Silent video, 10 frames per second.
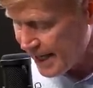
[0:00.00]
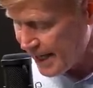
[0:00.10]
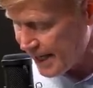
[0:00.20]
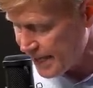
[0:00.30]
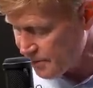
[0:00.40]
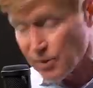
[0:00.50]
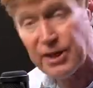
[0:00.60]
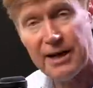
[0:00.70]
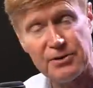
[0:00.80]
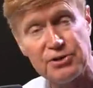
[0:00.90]
and it will
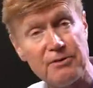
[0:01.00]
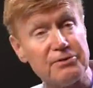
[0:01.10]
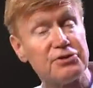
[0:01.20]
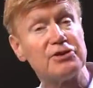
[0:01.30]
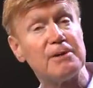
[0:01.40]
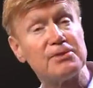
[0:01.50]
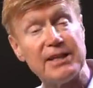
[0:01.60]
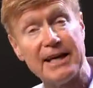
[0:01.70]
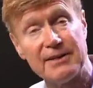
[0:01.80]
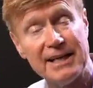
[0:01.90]
cover services up to
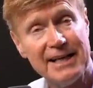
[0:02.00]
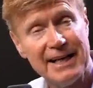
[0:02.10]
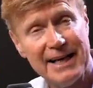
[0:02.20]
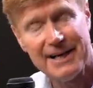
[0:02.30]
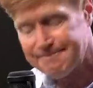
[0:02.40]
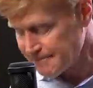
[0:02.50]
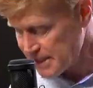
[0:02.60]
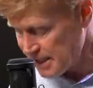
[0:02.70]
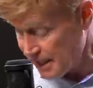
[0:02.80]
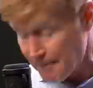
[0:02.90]
that
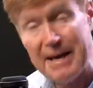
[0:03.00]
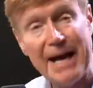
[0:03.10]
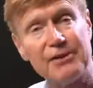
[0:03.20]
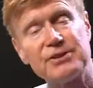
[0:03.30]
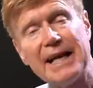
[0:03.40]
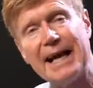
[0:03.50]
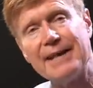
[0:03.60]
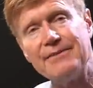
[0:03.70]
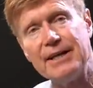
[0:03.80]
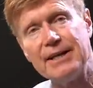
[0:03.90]
amount,
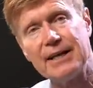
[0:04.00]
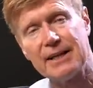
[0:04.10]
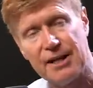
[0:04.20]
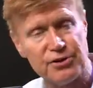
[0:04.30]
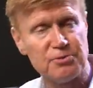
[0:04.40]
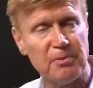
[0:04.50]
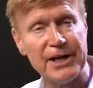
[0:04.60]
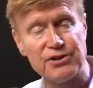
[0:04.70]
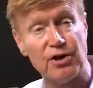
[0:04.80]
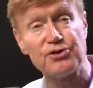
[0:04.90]
and then a lot of those
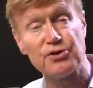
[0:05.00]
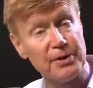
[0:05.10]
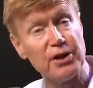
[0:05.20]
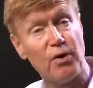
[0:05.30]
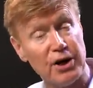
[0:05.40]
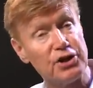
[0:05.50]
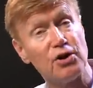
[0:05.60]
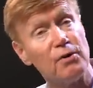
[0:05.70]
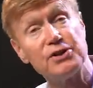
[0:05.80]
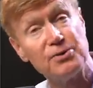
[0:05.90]
plans also require you
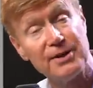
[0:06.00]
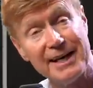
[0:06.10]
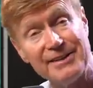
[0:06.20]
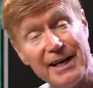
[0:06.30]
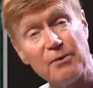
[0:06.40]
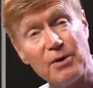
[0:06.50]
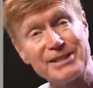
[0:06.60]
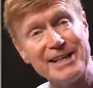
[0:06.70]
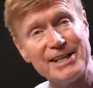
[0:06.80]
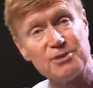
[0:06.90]
going to a
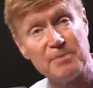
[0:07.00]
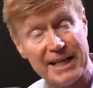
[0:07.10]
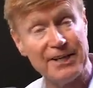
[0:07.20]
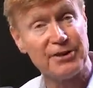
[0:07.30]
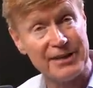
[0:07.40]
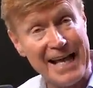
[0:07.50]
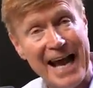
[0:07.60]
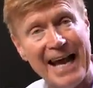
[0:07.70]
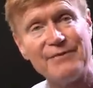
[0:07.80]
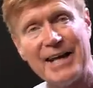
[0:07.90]
network dentist, but again, they're going to
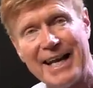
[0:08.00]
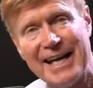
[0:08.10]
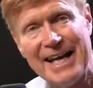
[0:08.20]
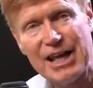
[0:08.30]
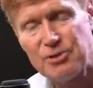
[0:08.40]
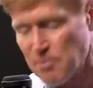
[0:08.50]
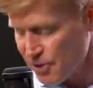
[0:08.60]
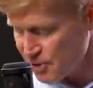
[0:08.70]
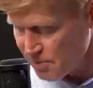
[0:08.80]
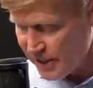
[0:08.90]
add that as
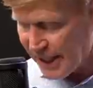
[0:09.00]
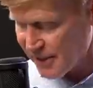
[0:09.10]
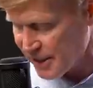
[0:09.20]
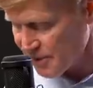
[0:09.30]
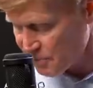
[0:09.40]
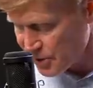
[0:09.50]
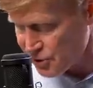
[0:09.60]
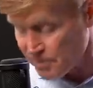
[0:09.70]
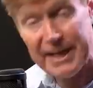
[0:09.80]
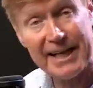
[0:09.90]
part of the plan.
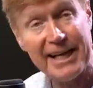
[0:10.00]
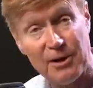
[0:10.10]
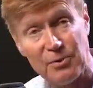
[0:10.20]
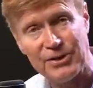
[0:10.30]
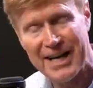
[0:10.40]
Original Medicare will